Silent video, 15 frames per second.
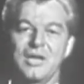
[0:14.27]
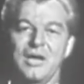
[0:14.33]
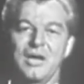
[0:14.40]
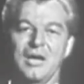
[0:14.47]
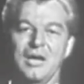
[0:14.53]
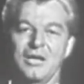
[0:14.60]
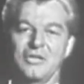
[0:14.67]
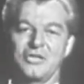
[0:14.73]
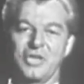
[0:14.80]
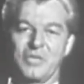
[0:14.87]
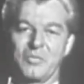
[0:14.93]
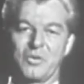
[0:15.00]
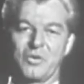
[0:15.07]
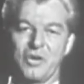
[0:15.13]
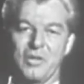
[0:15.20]
are
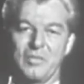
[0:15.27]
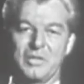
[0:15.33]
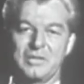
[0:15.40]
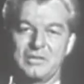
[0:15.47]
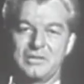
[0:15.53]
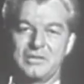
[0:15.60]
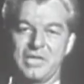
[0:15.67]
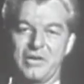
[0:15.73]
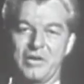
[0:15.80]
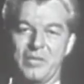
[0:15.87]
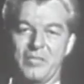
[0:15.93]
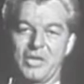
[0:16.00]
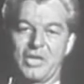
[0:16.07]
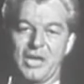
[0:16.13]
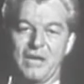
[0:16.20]
Jim Corbett, Terry
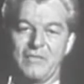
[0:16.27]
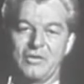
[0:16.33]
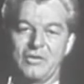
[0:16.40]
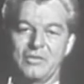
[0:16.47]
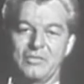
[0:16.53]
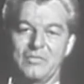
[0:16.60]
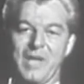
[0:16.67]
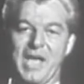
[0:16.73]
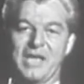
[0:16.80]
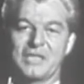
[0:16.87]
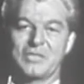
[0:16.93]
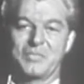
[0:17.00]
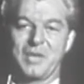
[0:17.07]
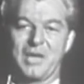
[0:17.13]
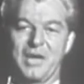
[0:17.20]
McGovern,
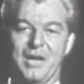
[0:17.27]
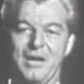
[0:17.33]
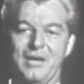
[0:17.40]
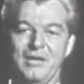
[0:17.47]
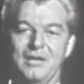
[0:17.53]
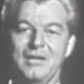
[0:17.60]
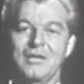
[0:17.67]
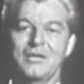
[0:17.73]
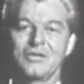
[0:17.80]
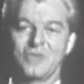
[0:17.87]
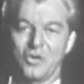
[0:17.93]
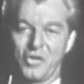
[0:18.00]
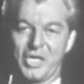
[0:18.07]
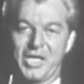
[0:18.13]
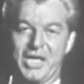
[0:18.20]
Max Baer,
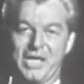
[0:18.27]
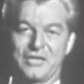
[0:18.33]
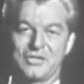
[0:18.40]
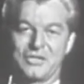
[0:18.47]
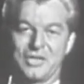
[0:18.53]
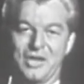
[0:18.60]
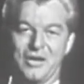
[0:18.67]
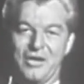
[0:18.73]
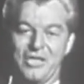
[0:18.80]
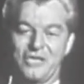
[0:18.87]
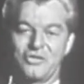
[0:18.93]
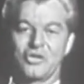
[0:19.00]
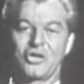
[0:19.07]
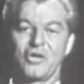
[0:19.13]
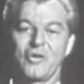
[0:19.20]
Tony Canzoneri,
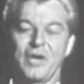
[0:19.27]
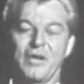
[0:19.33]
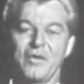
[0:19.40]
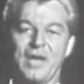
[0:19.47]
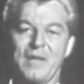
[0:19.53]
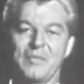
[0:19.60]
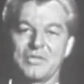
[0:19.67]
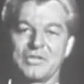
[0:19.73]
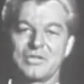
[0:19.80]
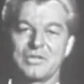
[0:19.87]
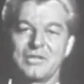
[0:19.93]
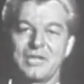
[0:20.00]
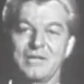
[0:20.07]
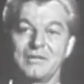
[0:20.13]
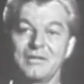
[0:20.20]
Sugar Ray
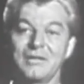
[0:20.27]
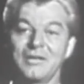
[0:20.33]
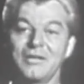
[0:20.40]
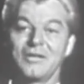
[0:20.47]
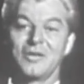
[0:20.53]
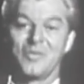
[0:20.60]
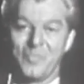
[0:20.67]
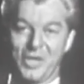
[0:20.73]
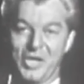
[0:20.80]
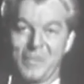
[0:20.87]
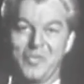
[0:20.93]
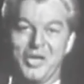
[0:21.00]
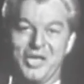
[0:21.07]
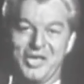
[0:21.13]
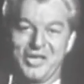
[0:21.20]
Robinson, and many,
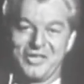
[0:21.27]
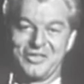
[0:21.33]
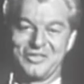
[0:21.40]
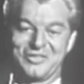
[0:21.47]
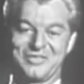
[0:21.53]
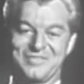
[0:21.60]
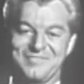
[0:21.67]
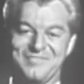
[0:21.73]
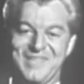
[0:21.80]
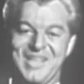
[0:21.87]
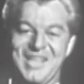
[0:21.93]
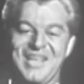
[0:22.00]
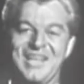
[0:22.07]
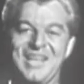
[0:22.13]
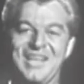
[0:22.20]
many others.
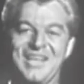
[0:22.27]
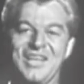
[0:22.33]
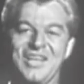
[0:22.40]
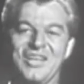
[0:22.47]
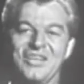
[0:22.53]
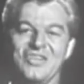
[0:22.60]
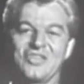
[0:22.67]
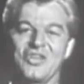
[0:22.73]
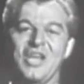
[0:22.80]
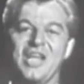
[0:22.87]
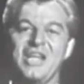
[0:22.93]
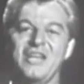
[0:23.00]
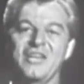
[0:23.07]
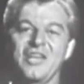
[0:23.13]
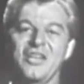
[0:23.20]

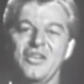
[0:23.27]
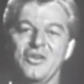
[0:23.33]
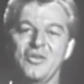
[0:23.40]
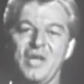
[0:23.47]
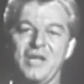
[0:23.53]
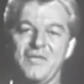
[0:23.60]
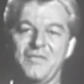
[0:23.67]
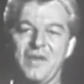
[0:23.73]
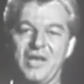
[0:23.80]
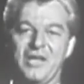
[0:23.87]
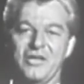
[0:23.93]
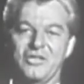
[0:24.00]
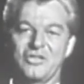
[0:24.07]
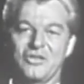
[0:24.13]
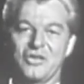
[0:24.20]
Tonight, another great
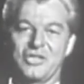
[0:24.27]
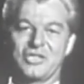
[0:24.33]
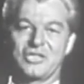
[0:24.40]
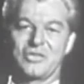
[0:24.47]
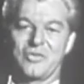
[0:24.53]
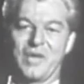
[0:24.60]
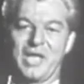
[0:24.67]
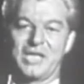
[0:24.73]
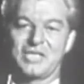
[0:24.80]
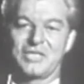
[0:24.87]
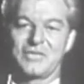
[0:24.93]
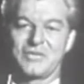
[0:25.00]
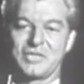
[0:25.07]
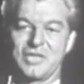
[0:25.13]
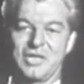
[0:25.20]
fighter joins the ranks
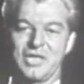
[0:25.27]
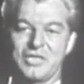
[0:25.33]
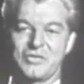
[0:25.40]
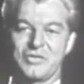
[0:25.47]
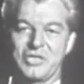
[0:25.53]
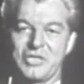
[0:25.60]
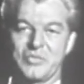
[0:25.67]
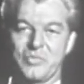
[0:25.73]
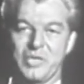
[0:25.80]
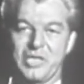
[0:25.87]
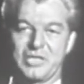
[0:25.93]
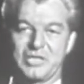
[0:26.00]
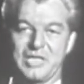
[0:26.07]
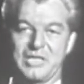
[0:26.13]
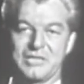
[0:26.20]
of his illustrious
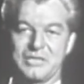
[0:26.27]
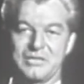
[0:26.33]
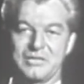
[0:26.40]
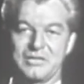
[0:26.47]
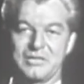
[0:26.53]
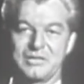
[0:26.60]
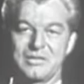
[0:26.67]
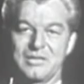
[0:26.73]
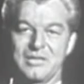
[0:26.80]
predecessors.